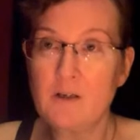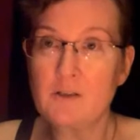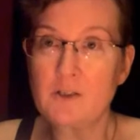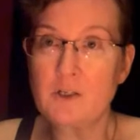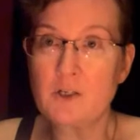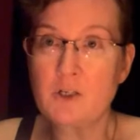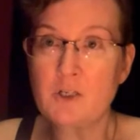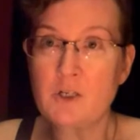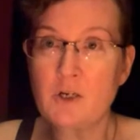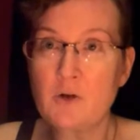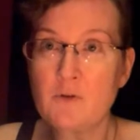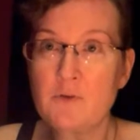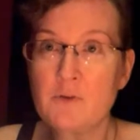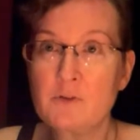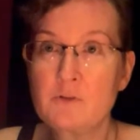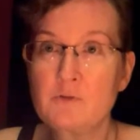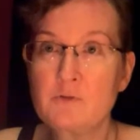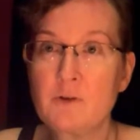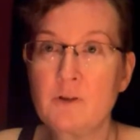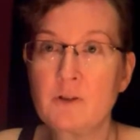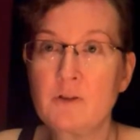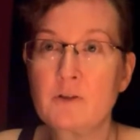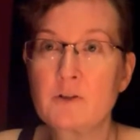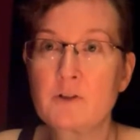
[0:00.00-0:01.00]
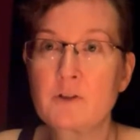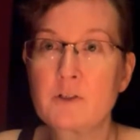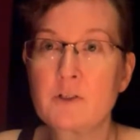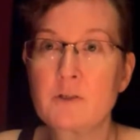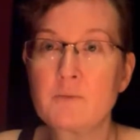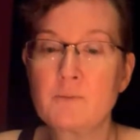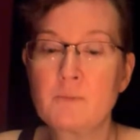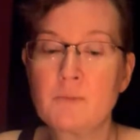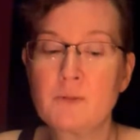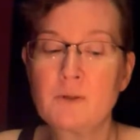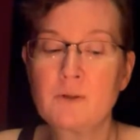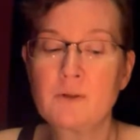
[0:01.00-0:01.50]
to share this
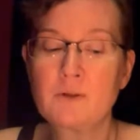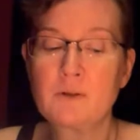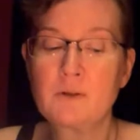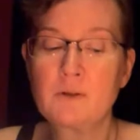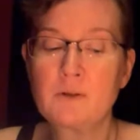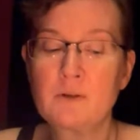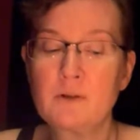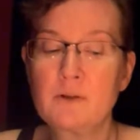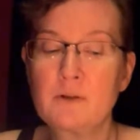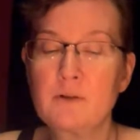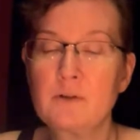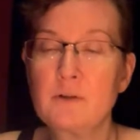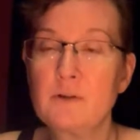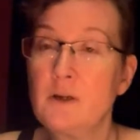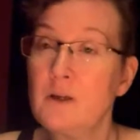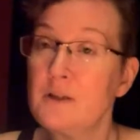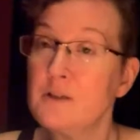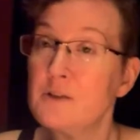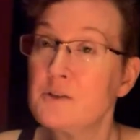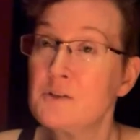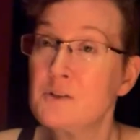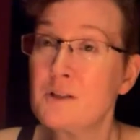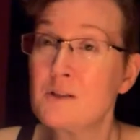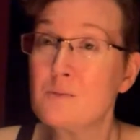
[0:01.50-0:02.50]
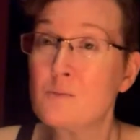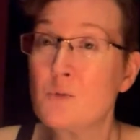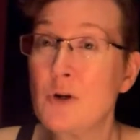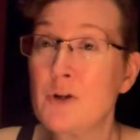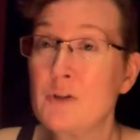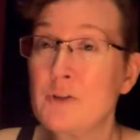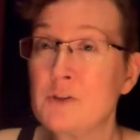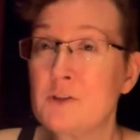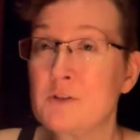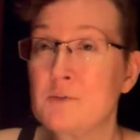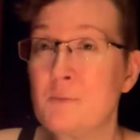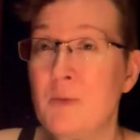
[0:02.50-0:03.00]
fellowship and to celebrate
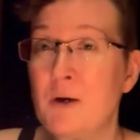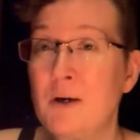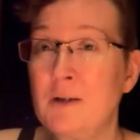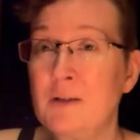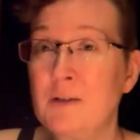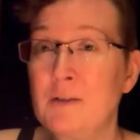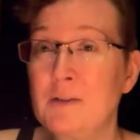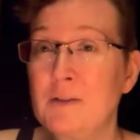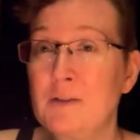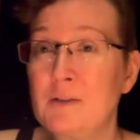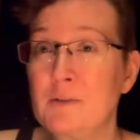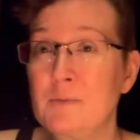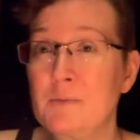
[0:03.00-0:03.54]
this bond.